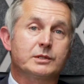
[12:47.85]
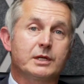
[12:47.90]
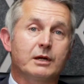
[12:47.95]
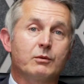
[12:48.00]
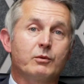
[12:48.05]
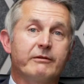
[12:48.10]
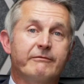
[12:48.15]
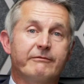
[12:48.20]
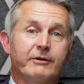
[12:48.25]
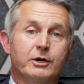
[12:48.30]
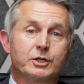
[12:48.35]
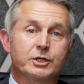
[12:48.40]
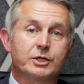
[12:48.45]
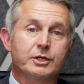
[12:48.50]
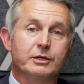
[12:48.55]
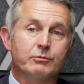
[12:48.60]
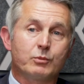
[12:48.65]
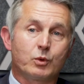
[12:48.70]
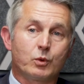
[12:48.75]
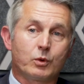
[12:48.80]
that we
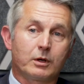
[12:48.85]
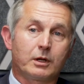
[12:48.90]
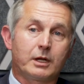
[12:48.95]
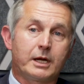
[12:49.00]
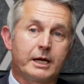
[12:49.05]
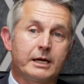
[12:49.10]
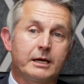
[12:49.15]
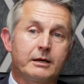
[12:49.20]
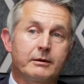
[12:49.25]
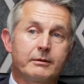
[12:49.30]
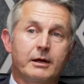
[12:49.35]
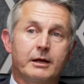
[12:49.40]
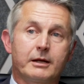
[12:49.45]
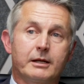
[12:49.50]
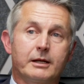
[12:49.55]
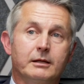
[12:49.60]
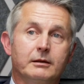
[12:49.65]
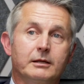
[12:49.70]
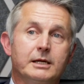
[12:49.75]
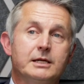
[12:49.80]
function more like
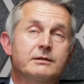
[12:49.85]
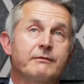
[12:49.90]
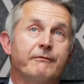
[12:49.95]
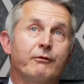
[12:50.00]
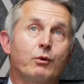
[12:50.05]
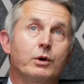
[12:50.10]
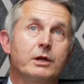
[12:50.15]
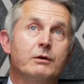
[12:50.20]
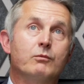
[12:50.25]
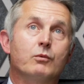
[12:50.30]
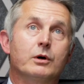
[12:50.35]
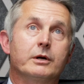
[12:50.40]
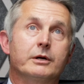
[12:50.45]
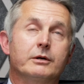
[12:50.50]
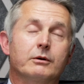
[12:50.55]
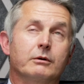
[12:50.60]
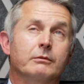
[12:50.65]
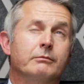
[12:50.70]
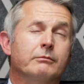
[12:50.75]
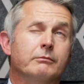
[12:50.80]
at least 41
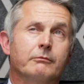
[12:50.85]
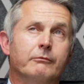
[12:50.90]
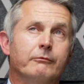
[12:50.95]
or